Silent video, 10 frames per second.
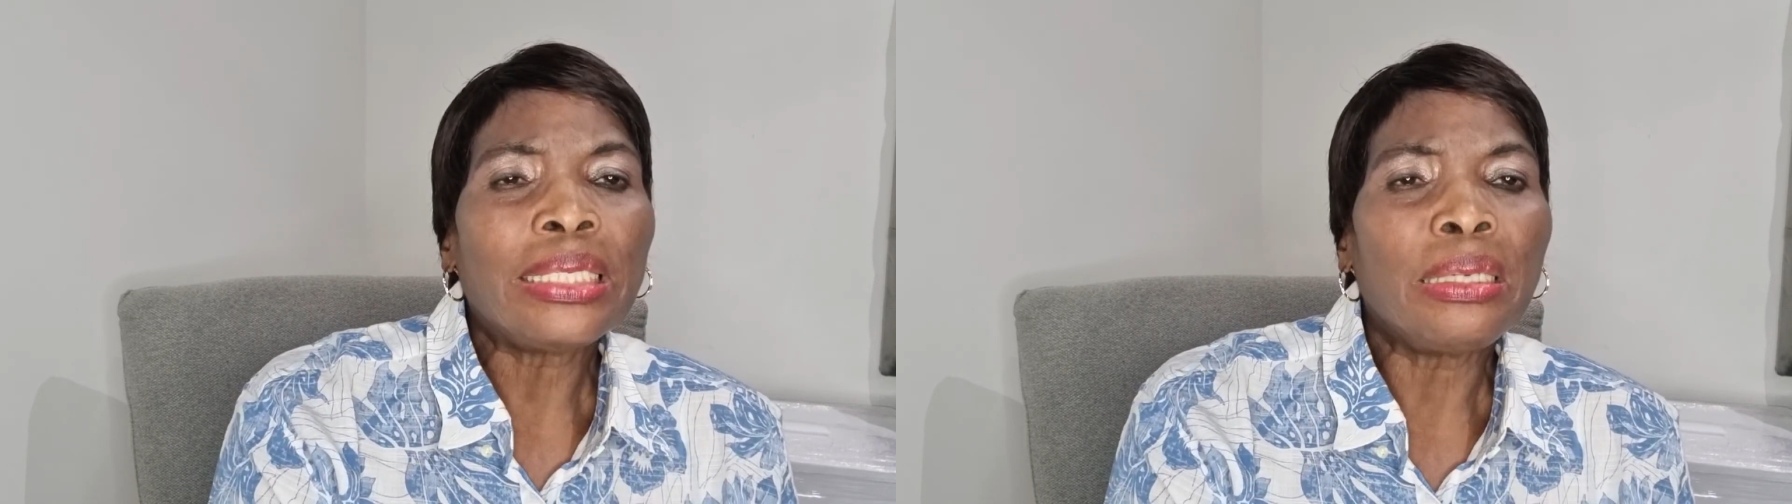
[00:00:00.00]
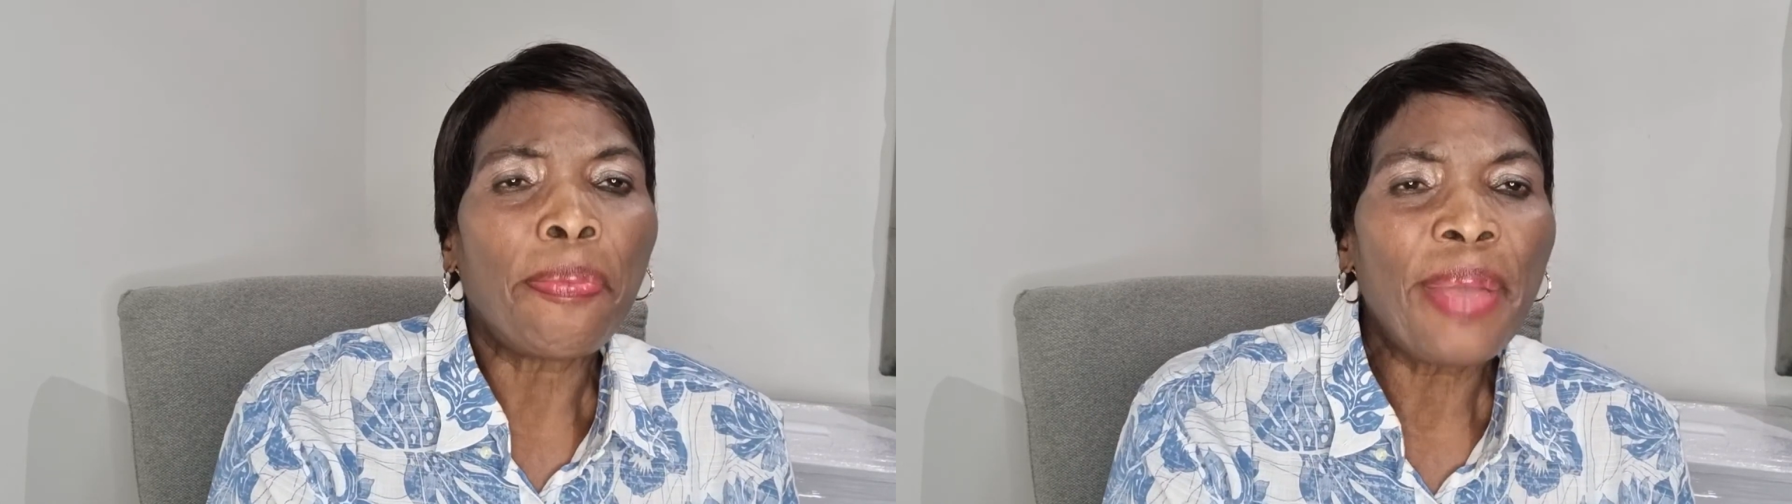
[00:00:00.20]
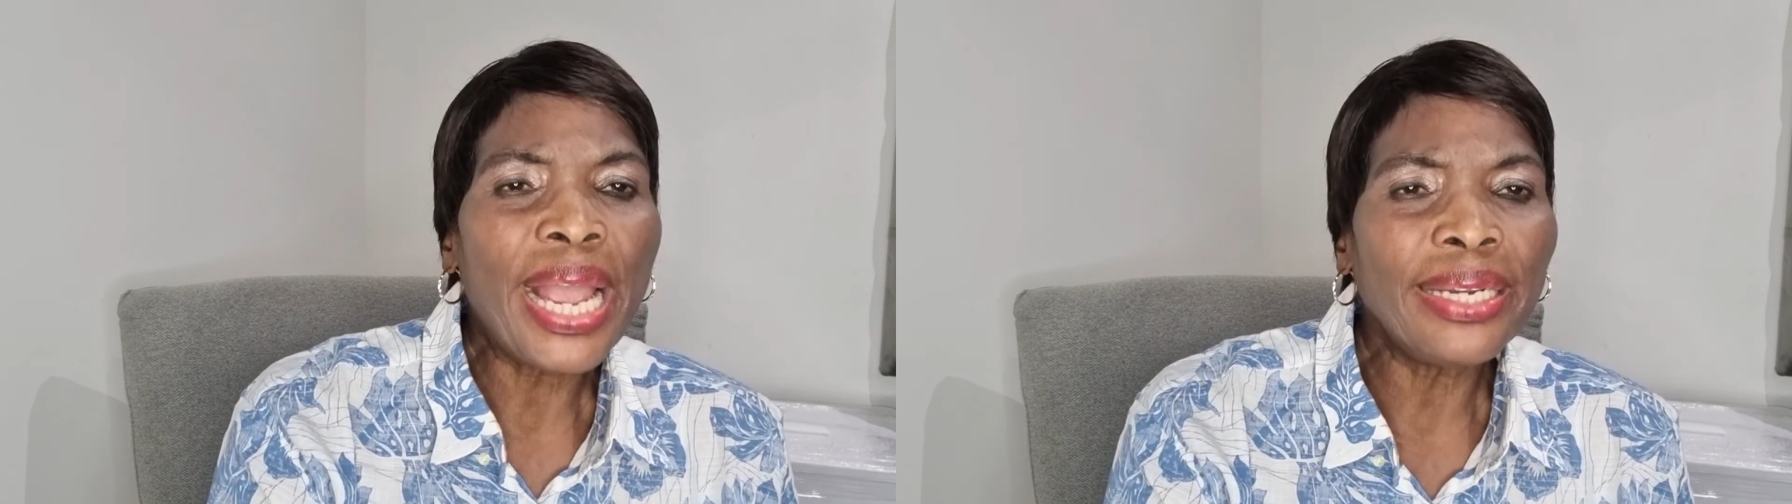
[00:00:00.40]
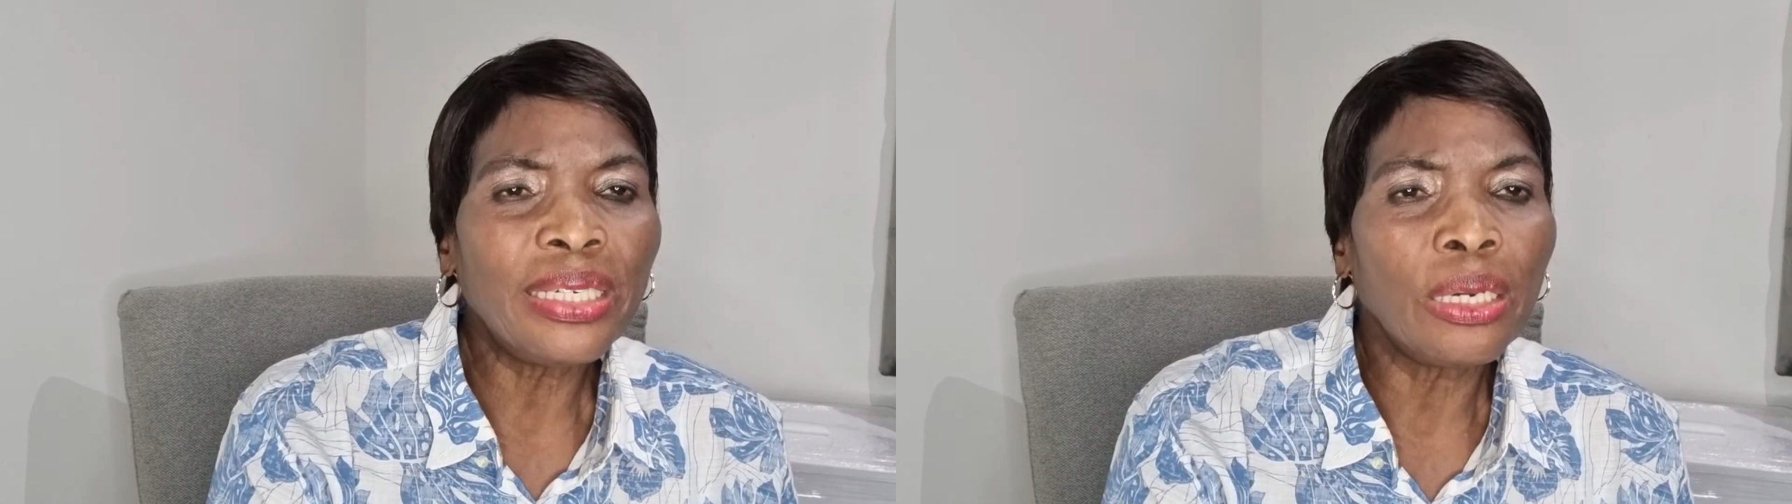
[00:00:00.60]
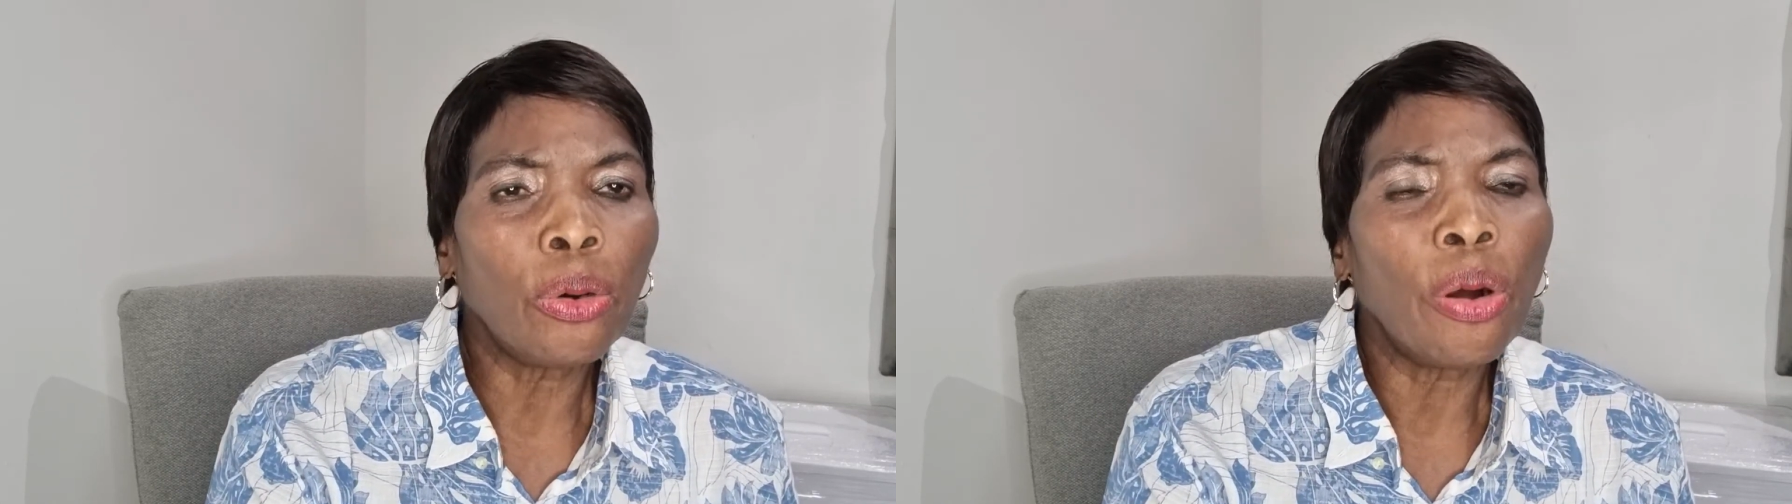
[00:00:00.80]

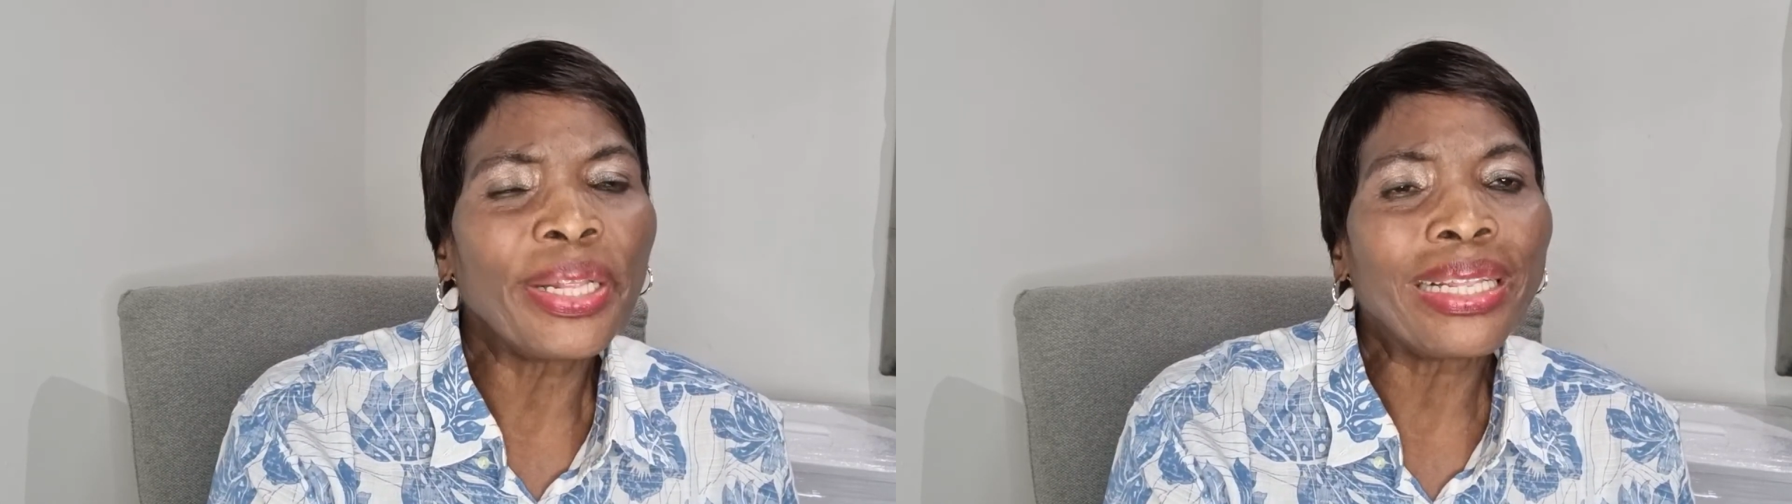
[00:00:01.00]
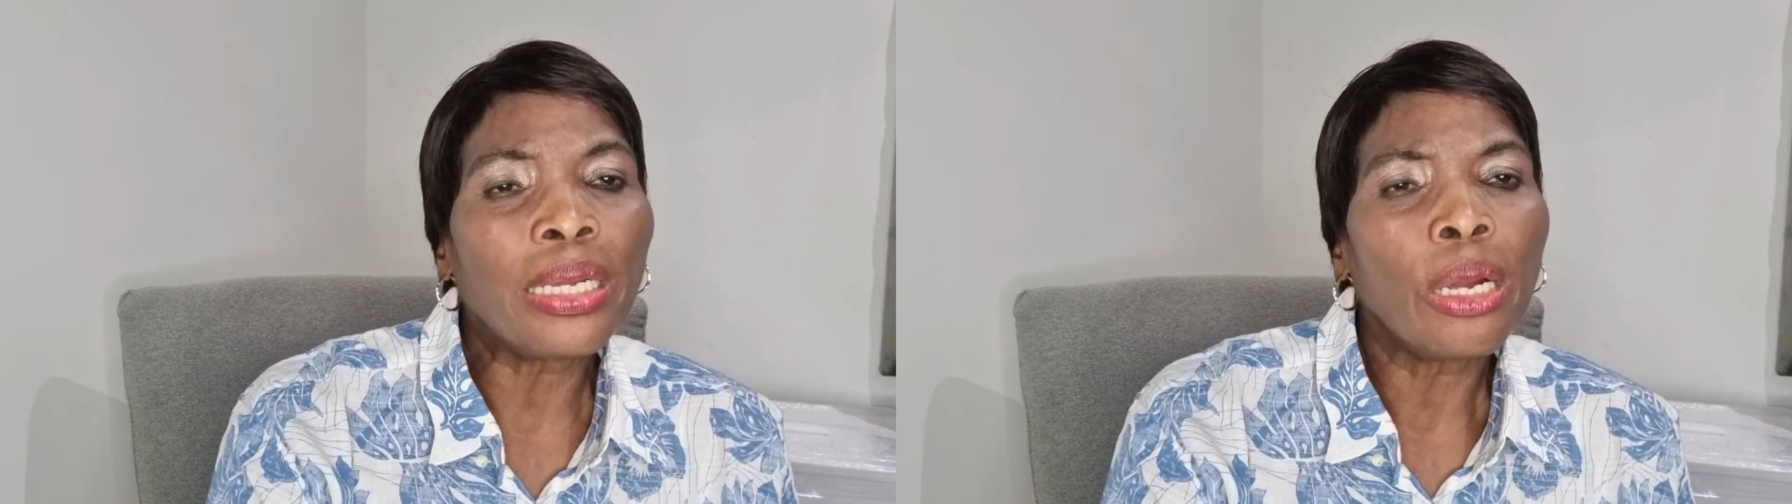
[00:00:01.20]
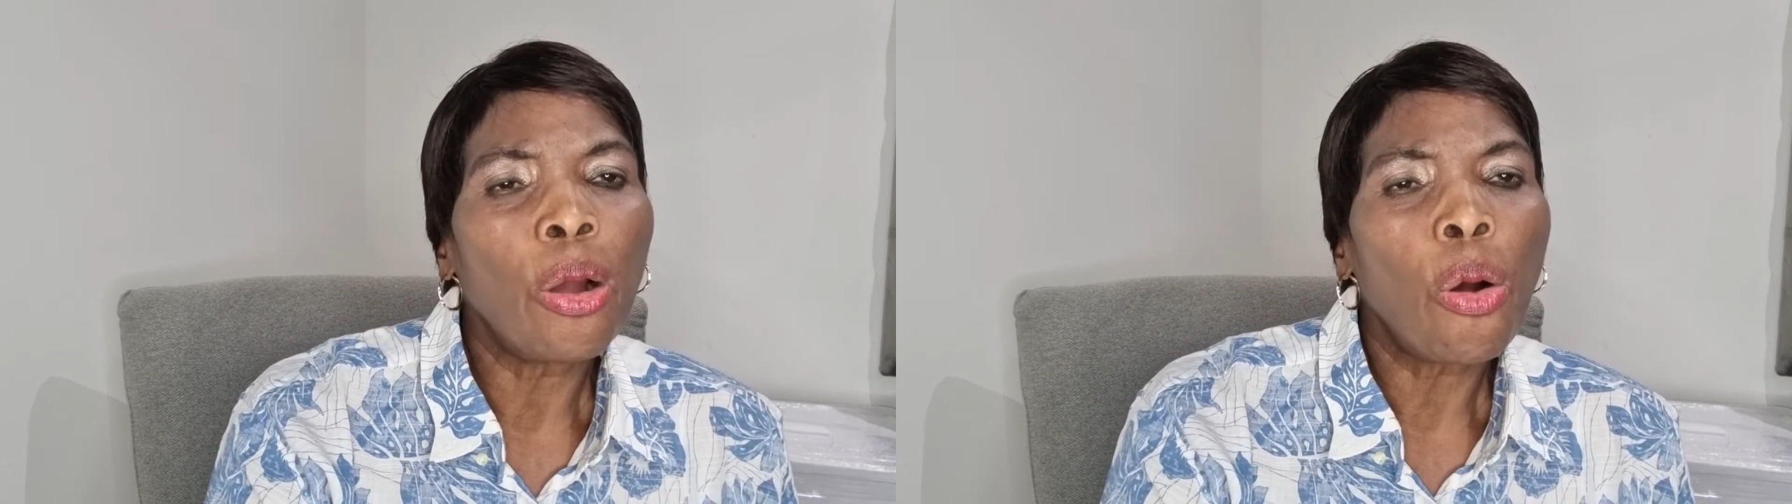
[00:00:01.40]
depending on the